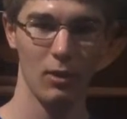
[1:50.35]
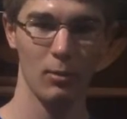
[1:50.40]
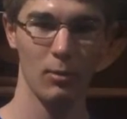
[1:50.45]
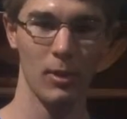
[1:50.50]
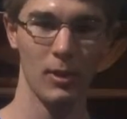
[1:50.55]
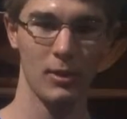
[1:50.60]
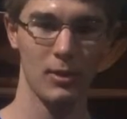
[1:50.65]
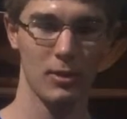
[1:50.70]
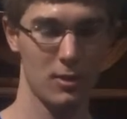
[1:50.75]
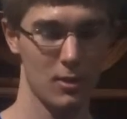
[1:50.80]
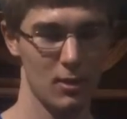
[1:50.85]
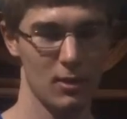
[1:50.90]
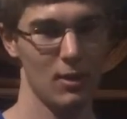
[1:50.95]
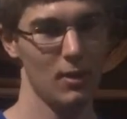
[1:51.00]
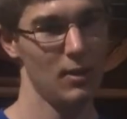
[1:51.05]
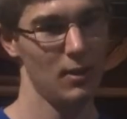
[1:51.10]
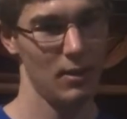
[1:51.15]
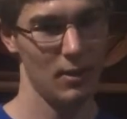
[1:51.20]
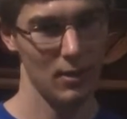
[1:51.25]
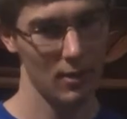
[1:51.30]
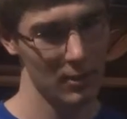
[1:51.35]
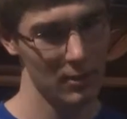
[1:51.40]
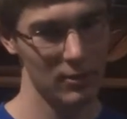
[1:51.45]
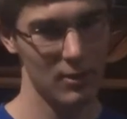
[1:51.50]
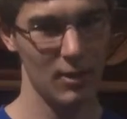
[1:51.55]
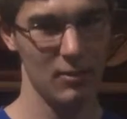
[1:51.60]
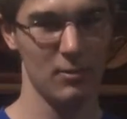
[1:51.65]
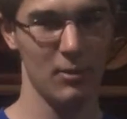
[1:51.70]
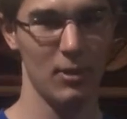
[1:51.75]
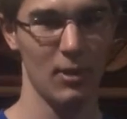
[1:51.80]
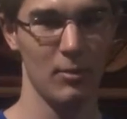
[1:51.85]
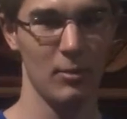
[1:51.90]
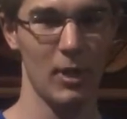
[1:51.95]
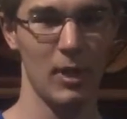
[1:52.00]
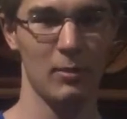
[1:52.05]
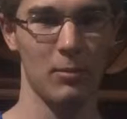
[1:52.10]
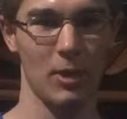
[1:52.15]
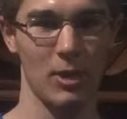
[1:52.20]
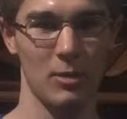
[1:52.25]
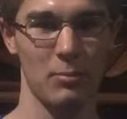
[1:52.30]
which didn't really
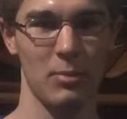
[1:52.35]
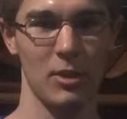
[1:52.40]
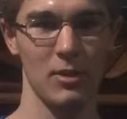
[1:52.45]
make much